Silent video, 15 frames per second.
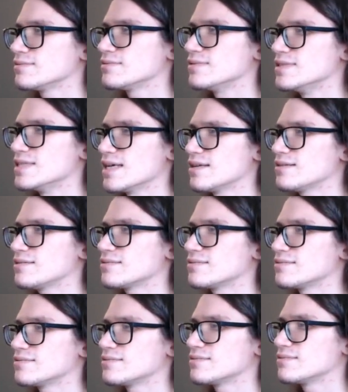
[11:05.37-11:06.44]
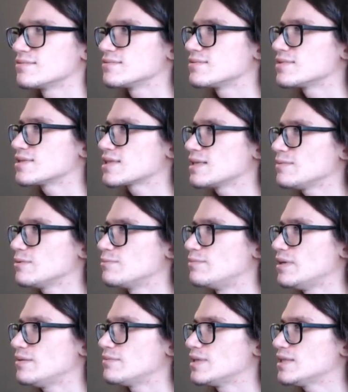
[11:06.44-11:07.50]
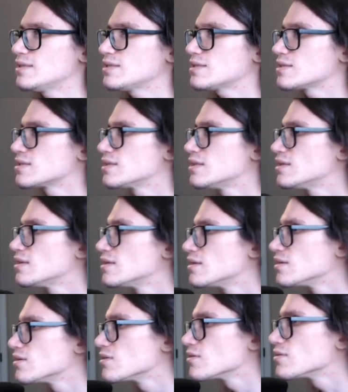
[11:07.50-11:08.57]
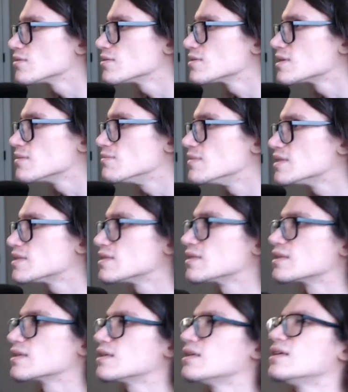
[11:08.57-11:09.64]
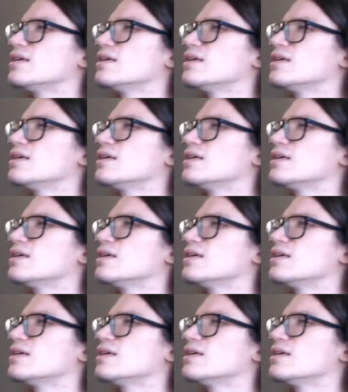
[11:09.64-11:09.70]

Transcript: Is that it? Just a couple bent pens? Or are there some missing?